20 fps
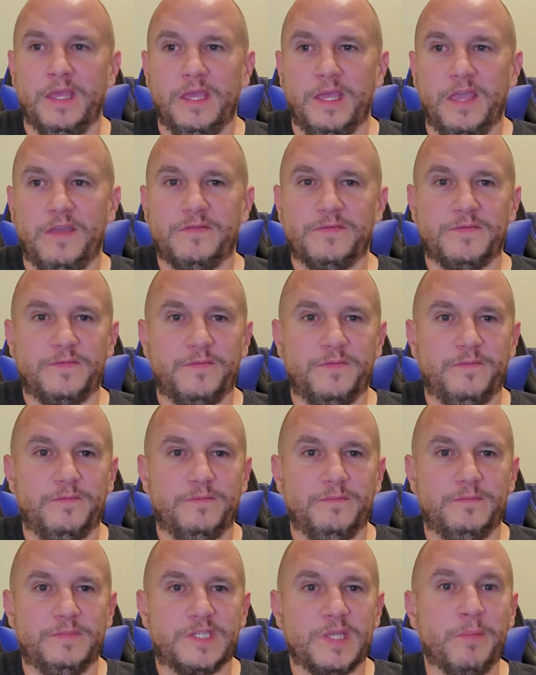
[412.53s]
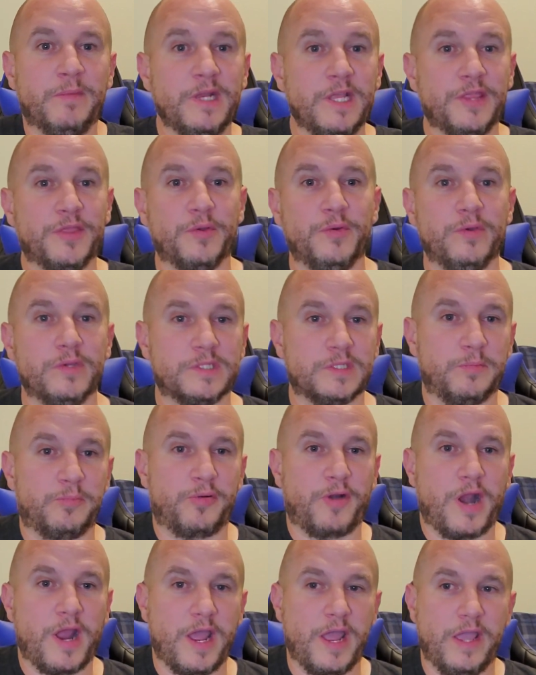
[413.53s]
if somebody threw a
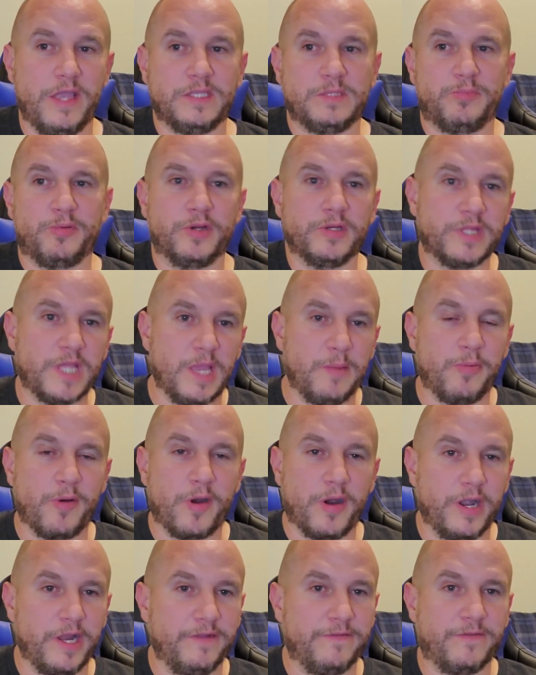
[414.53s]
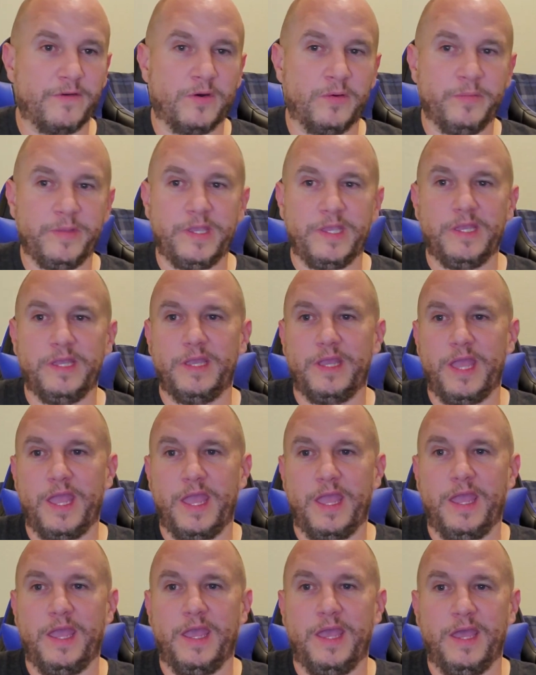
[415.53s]
surprise birthday party for me,
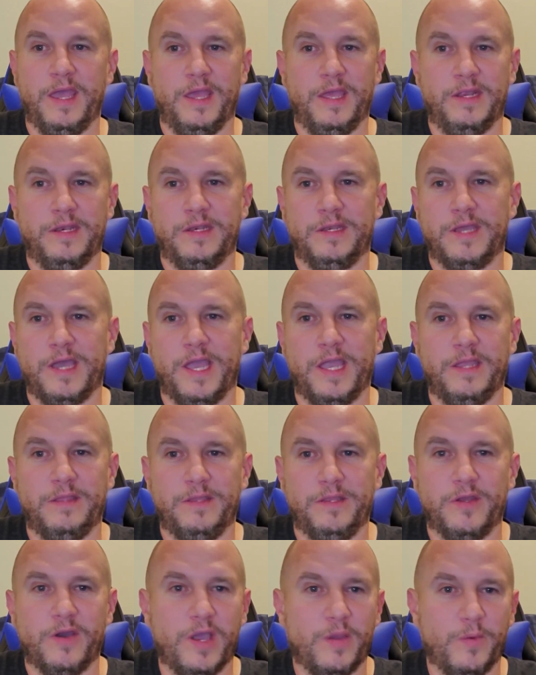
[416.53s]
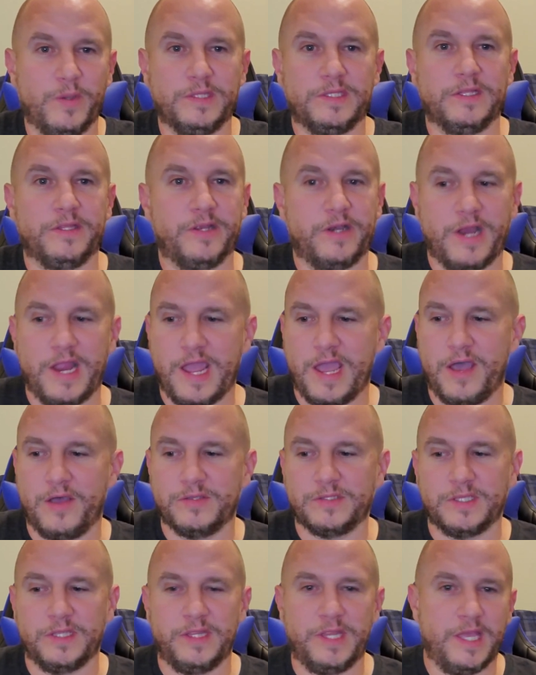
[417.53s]
and I went to their
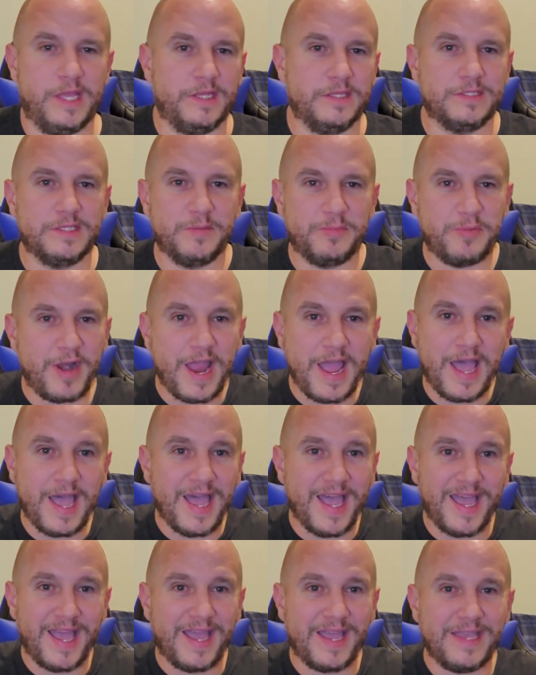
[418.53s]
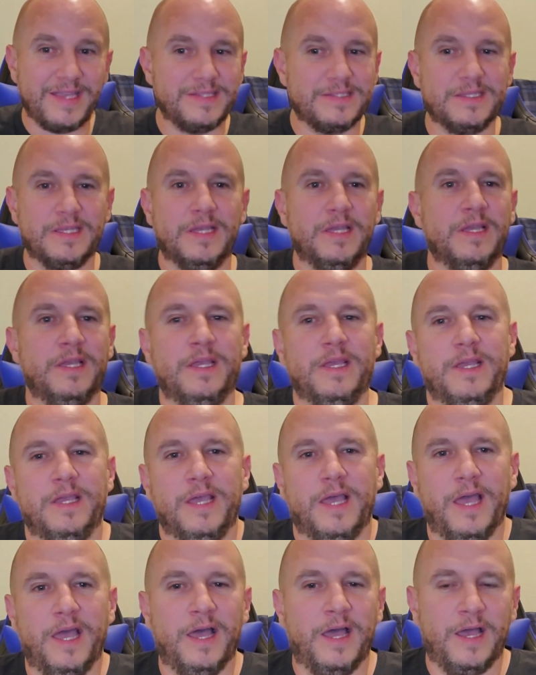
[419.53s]
house and they just surprise,
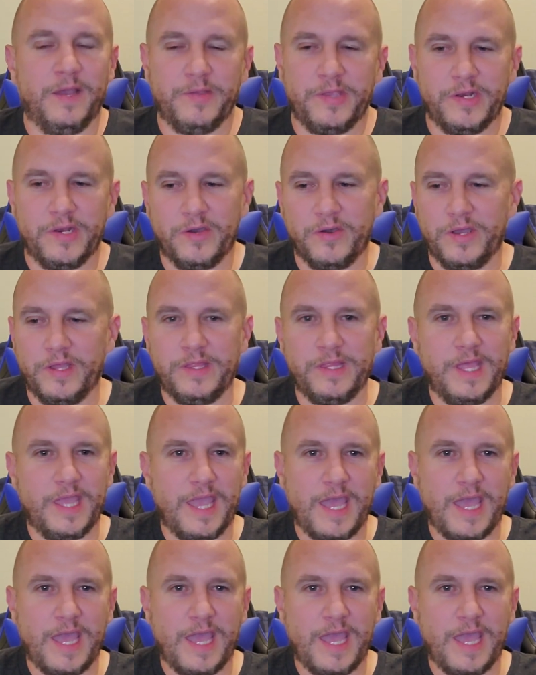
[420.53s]
and they